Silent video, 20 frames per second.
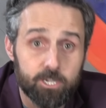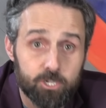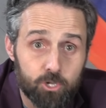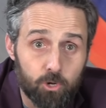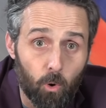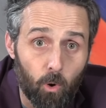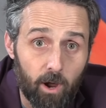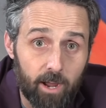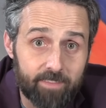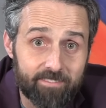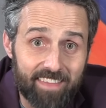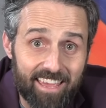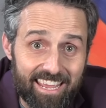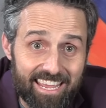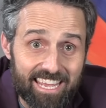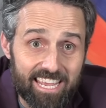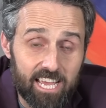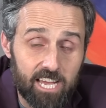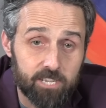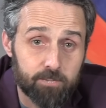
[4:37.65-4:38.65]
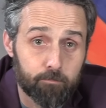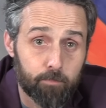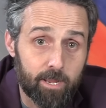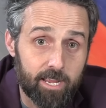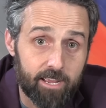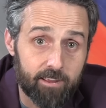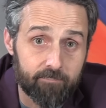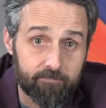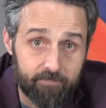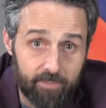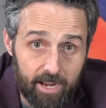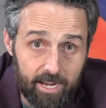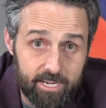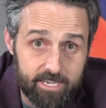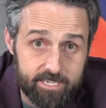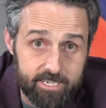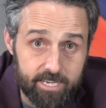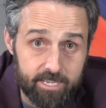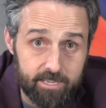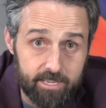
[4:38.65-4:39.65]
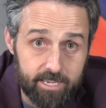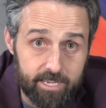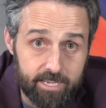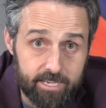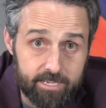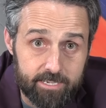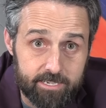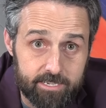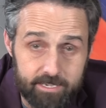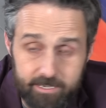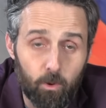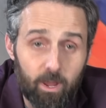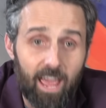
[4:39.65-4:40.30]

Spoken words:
join the ESPN Fantasy Leagues.